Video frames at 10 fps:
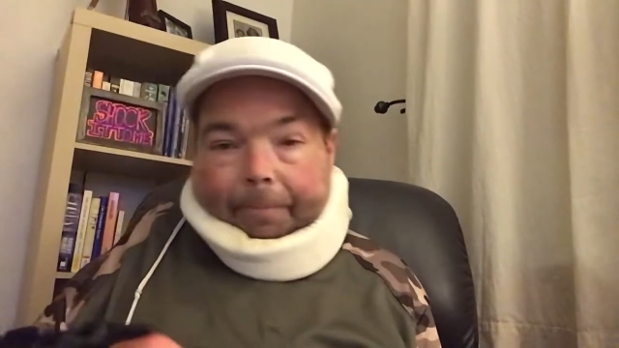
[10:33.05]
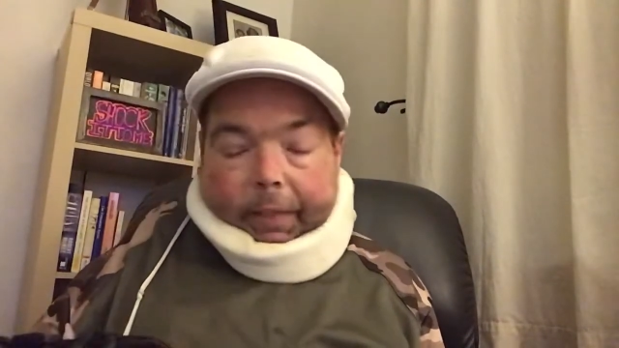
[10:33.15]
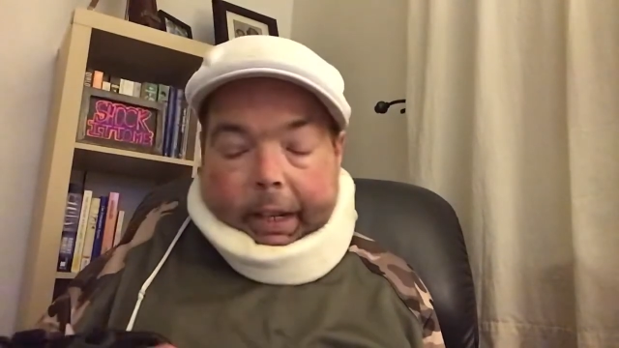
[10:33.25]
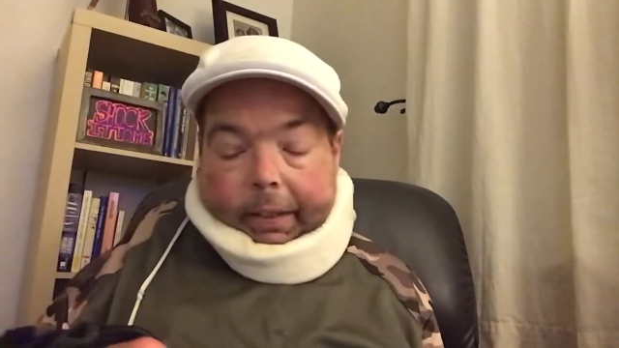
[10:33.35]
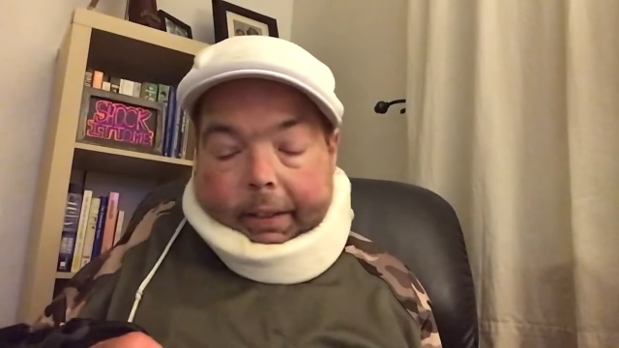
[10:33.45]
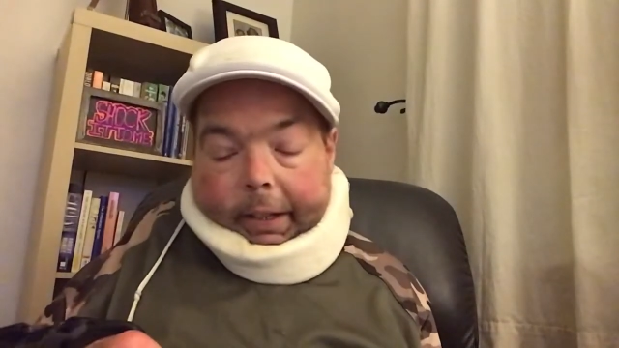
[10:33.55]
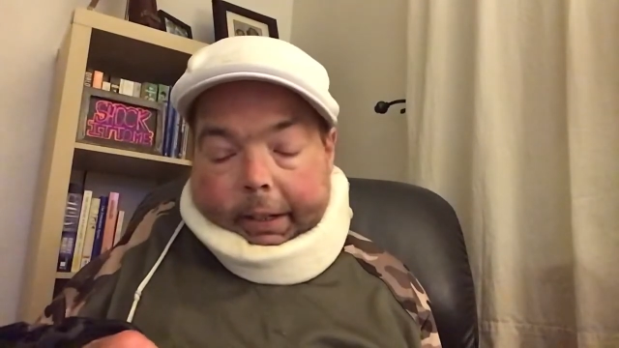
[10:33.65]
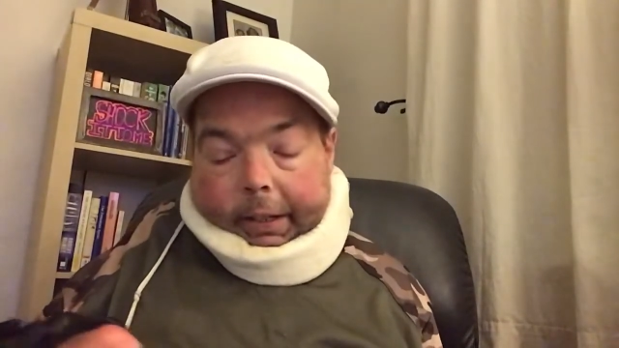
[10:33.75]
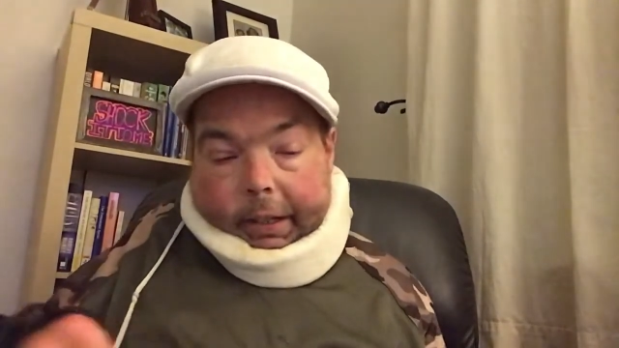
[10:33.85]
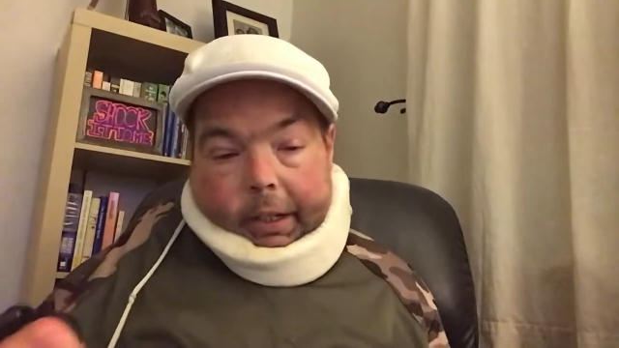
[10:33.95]

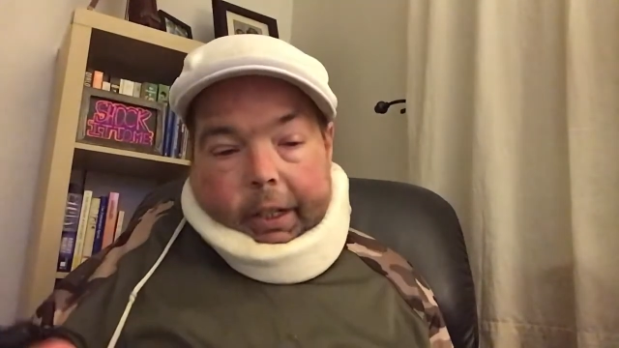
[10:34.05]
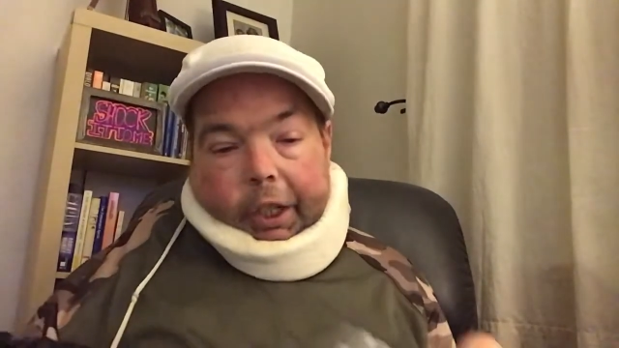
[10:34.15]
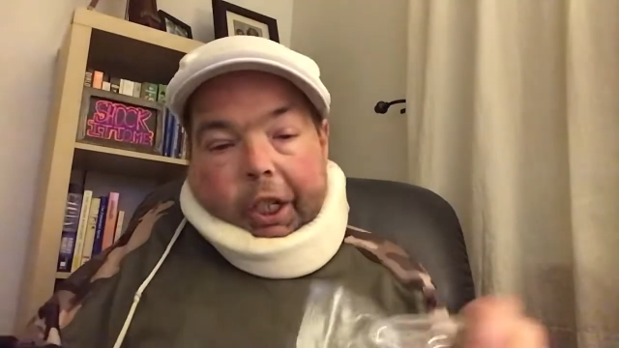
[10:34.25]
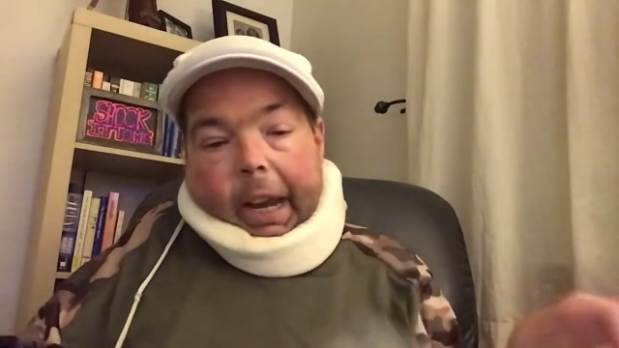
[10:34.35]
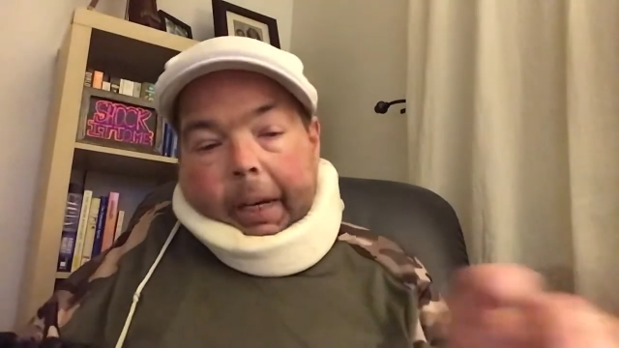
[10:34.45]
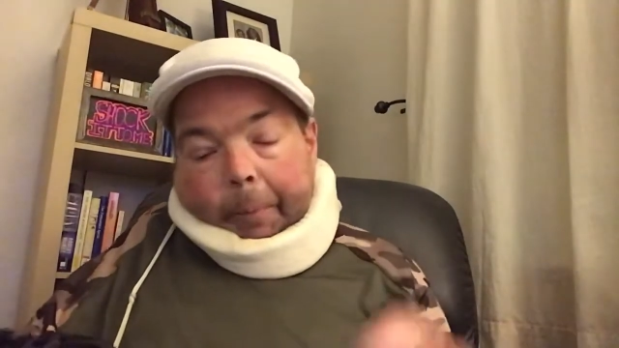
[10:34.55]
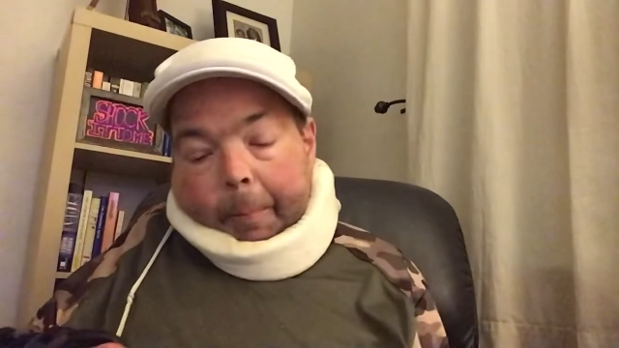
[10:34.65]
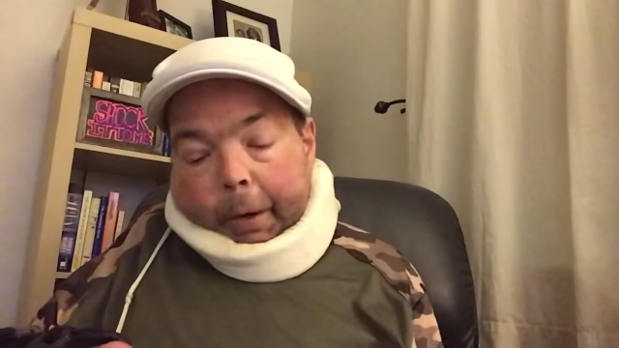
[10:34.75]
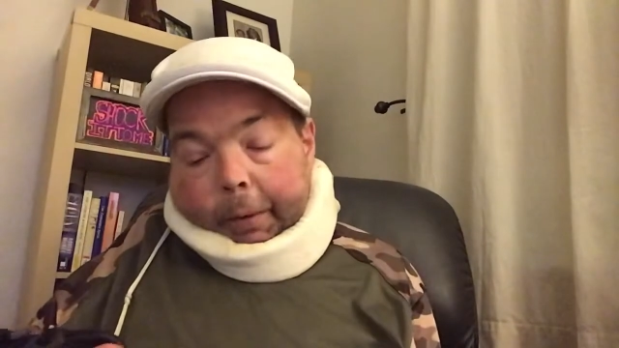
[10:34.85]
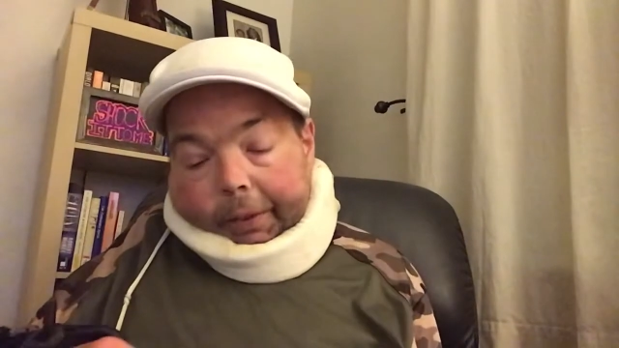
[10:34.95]
that Shaq
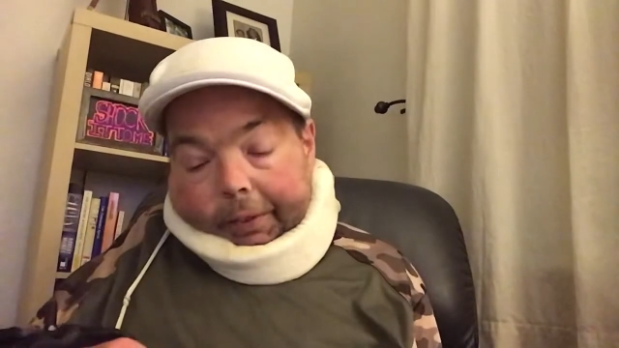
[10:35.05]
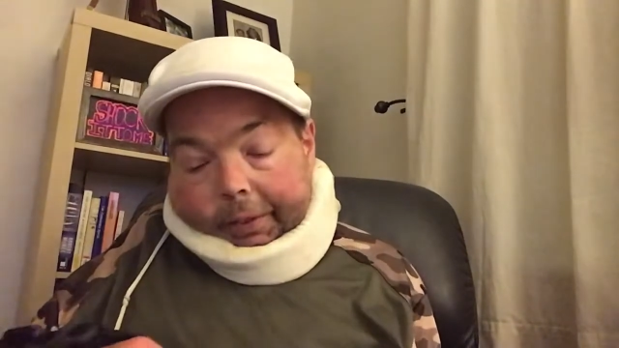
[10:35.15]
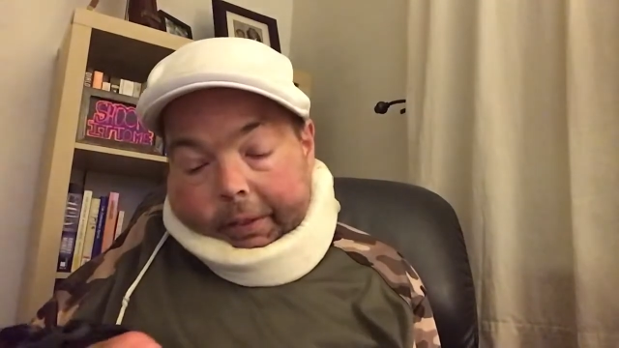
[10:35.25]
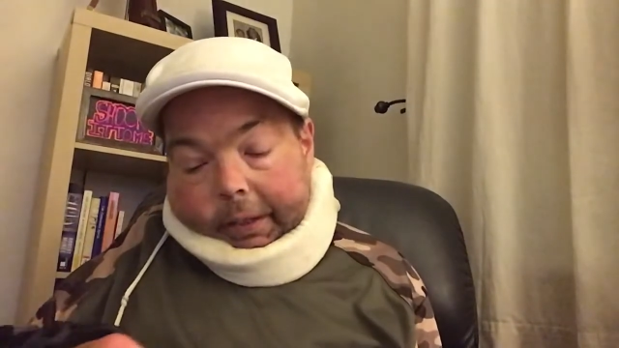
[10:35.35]
promotes,